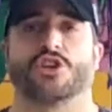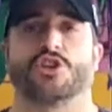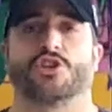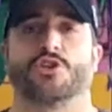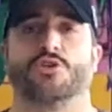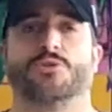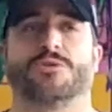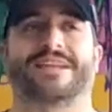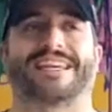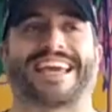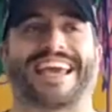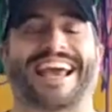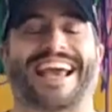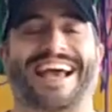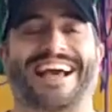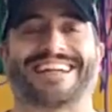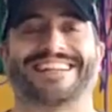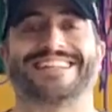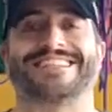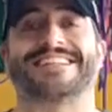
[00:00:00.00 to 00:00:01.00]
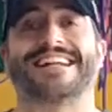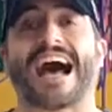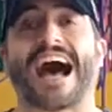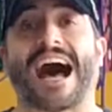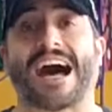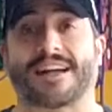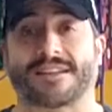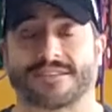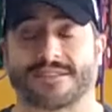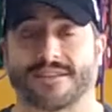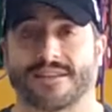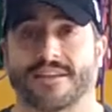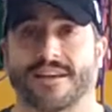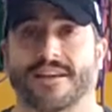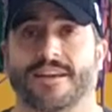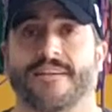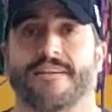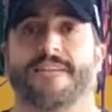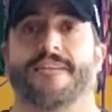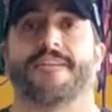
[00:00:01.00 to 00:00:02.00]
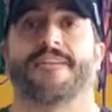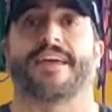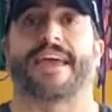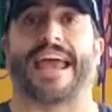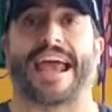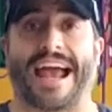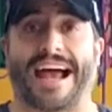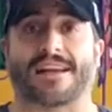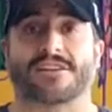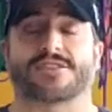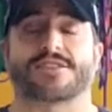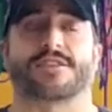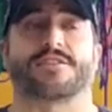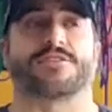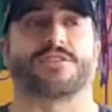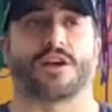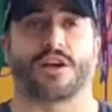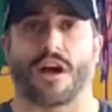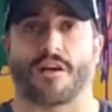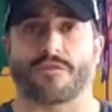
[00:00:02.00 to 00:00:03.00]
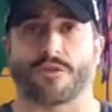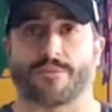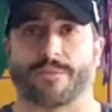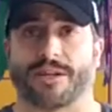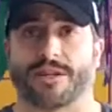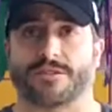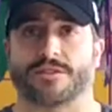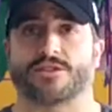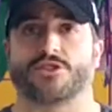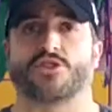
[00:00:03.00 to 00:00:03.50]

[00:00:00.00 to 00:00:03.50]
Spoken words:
You cannot ask the government